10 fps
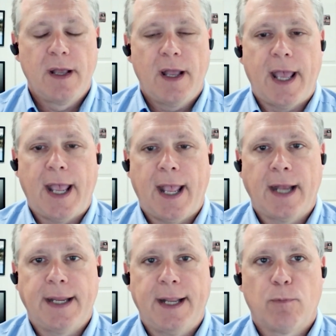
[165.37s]
and
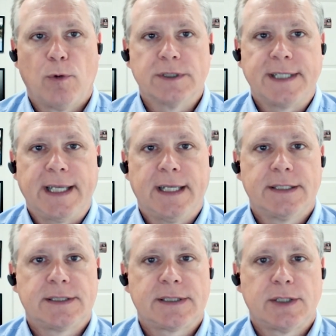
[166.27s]
it really
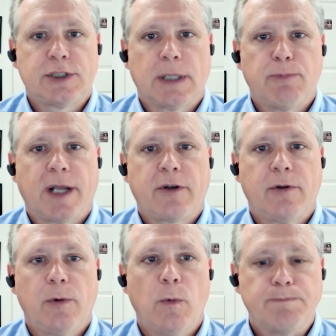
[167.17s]
is subject
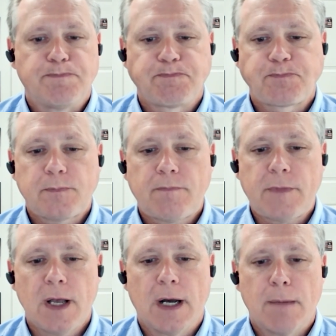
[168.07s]
to
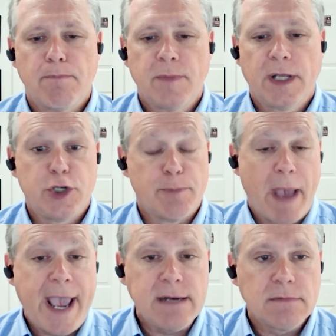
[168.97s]
um,
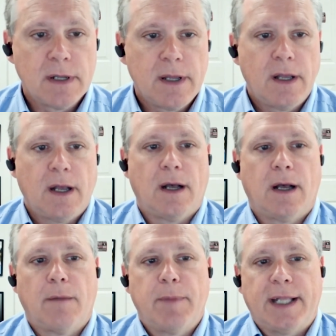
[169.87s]
debate
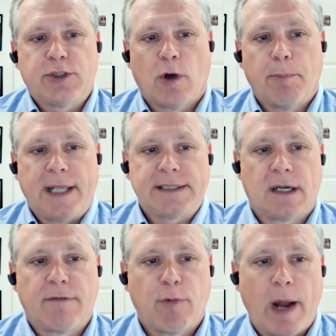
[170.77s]
um, it's all based on
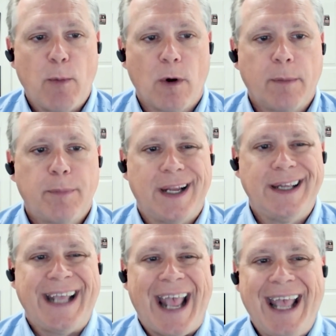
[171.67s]
a framework, but in
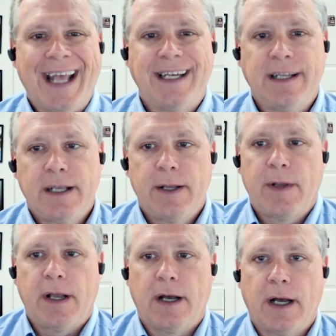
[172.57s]
the end,
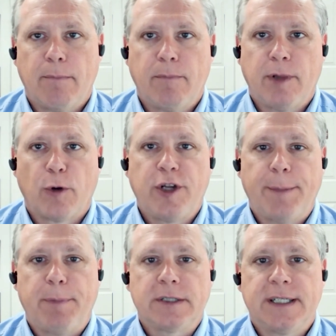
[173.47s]
um, they're
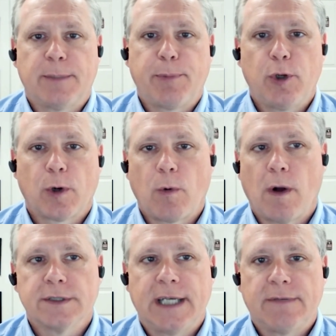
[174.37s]
typically in a pure
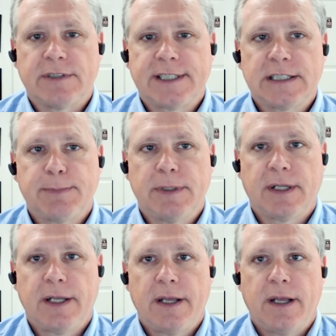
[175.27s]
qualitative assessment.
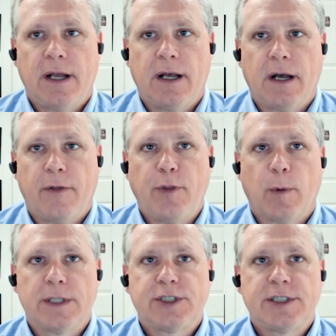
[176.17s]
Uh, there
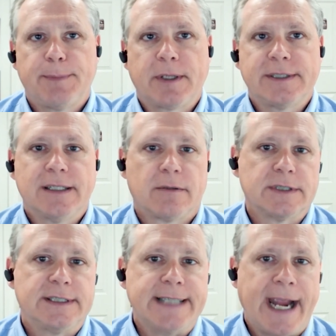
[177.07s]
is typically little
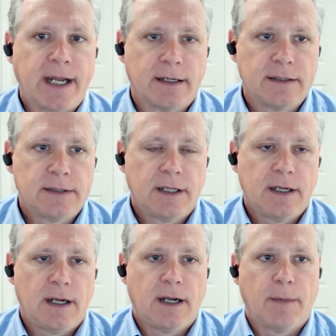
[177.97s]
data
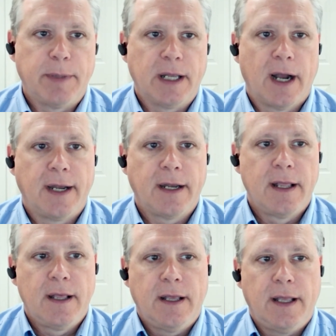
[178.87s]
uh, behind it.
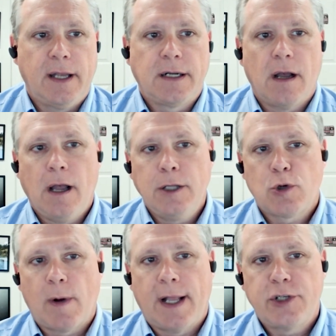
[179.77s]
In
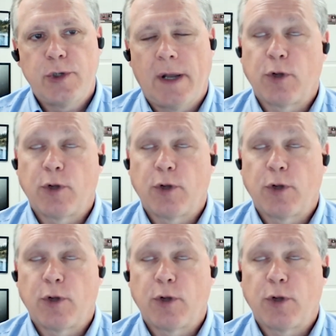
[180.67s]
contrast, you have the